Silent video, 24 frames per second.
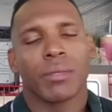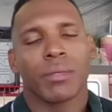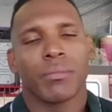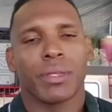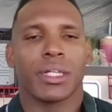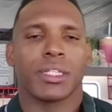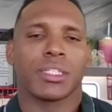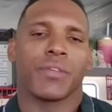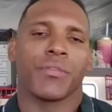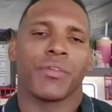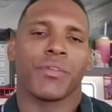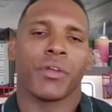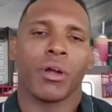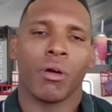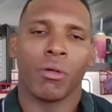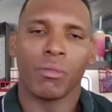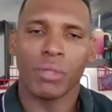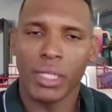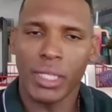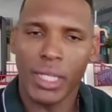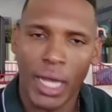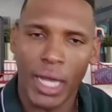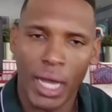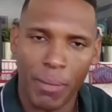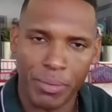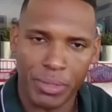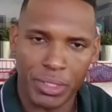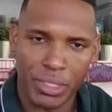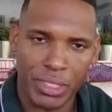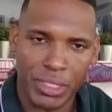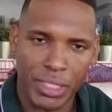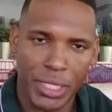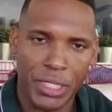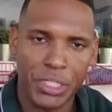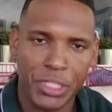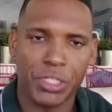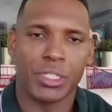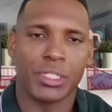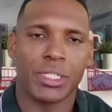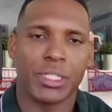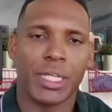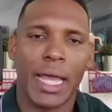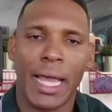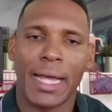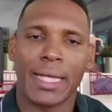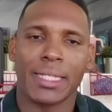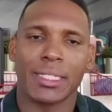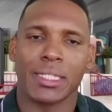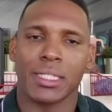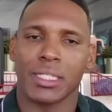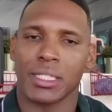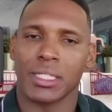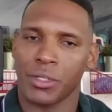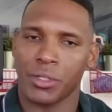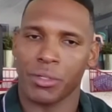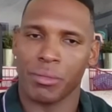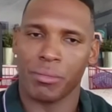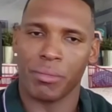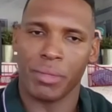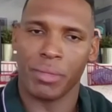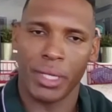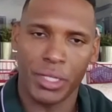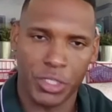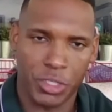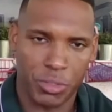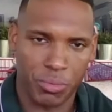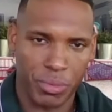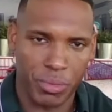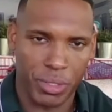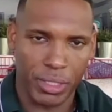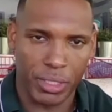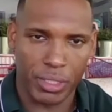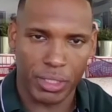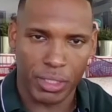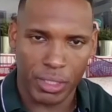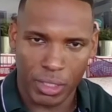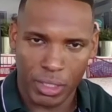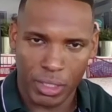Because if your only compensation is assets under management,